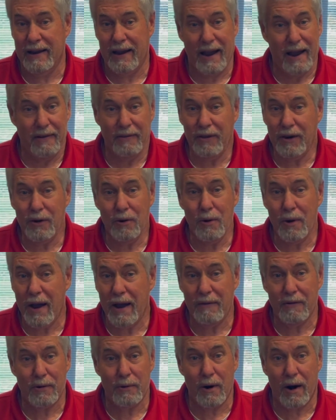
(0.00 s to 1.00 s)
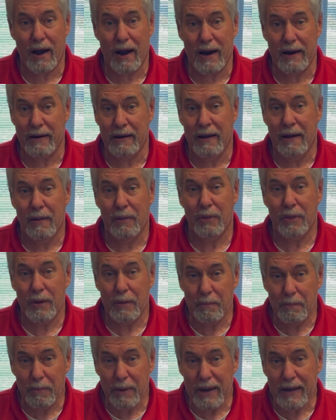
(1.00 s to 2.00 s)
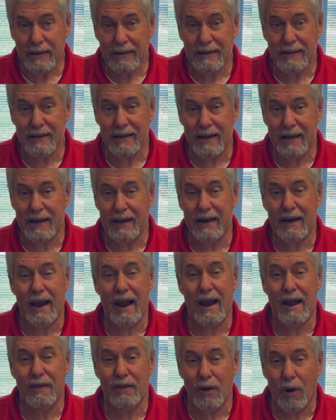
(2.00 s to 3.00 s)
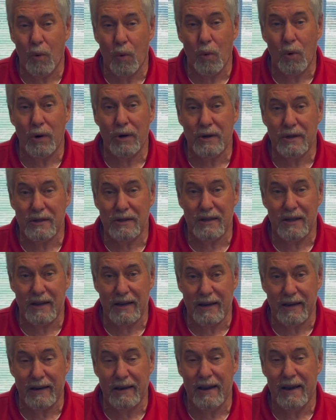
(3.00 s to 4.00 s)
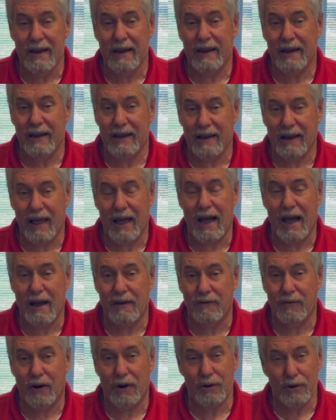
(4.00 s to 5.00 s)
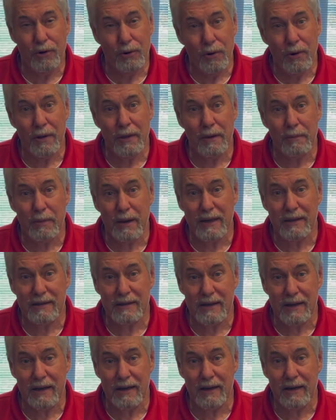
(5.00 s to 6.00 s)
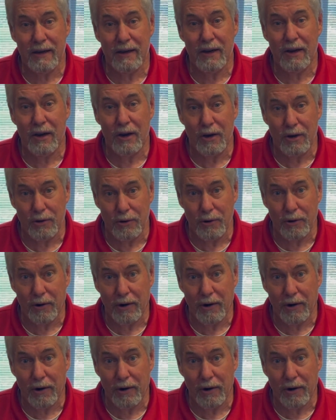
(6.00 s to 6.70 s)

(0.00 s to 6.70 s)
And they do have it right. The best thing and the worst thing in life. Are you doing the best thing in your